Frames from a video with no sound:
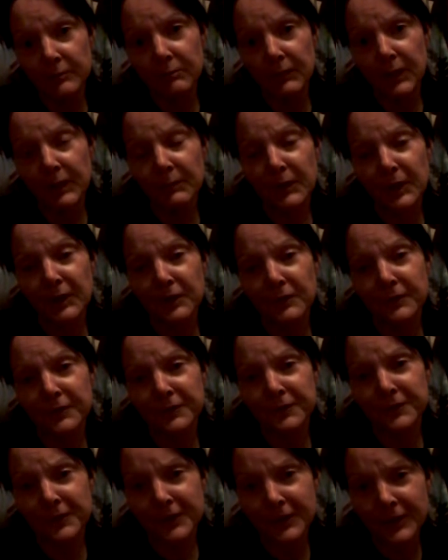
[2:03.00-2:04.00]
maybe
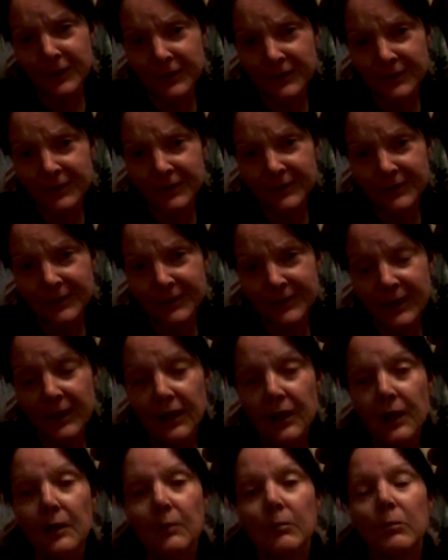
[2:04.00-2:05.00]
another card.
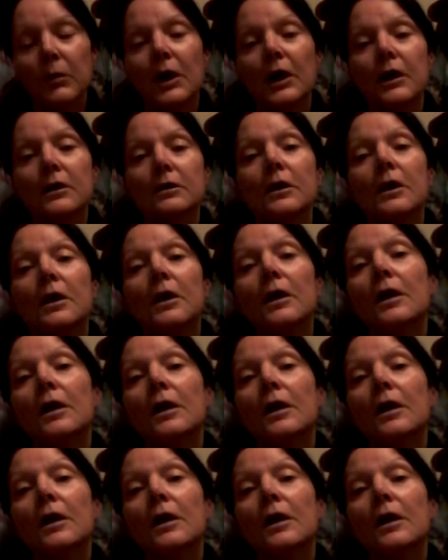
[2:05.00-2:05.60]
But